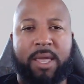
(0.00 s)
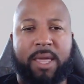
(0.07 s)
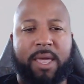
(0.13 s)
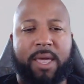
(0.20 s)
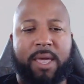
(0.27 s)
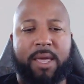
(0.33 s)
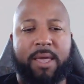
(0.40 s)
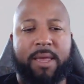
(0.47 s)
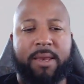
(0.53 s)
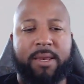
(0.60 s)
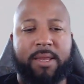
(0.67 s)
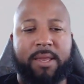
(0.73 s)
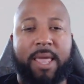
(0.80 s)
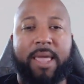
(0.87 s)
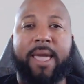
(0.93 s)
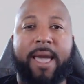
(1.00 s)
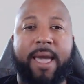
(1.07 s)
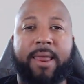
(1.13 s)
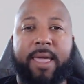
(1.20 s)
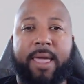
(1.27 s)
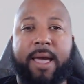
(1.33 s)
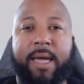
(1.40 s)
And they
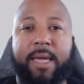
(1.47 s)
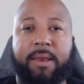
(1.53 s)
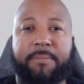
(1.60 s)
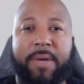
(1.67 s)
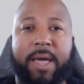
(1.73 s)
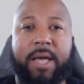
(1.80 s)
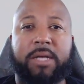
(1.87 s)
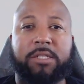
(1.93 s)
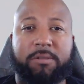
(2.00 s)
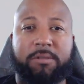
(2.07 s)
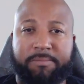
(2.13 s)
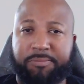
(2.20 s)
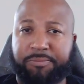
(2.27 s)
had AI in the past.